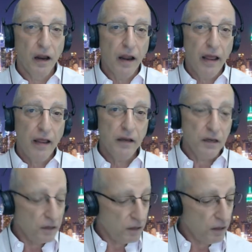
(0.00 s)

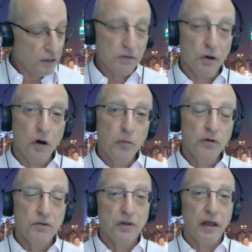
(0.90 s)
And it's
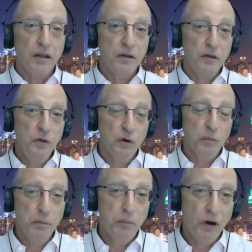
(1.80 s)
almost like
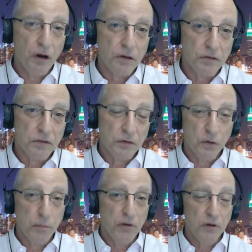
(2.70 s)
your books,
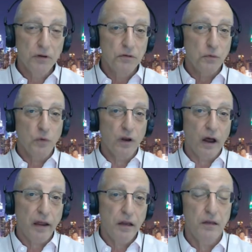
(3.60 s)
because when
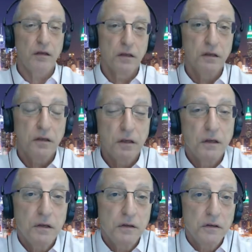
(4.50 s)
I
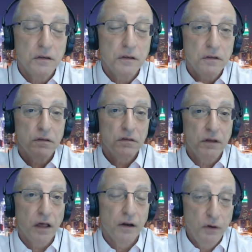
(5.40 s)

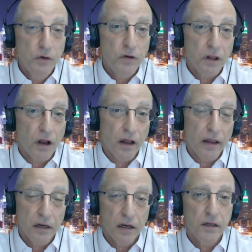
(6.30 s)
get a new
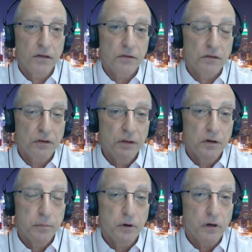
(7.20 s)
client, I get to see
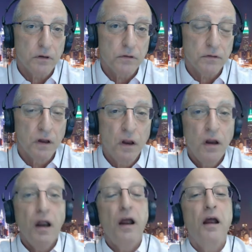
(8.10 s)
their books.
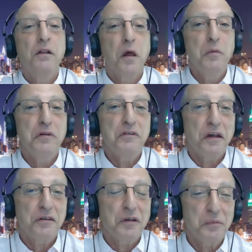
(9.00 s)
And let me
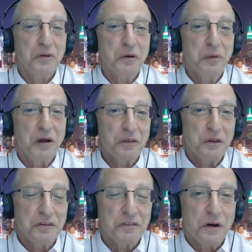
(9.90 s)
say something about
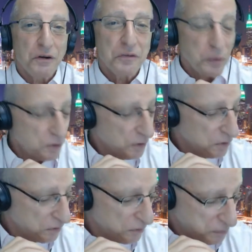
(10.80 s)
this, folks,
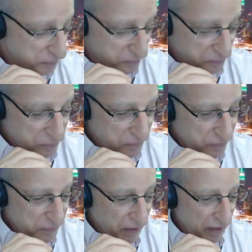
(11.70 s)
because,
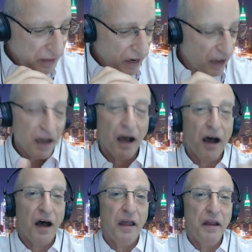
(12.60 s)
and
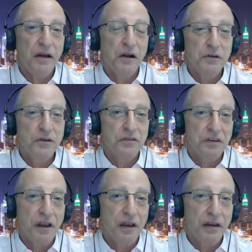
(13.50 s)
I
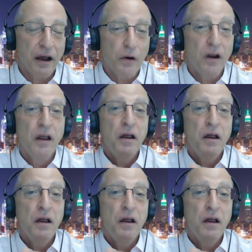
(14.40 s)
understand now,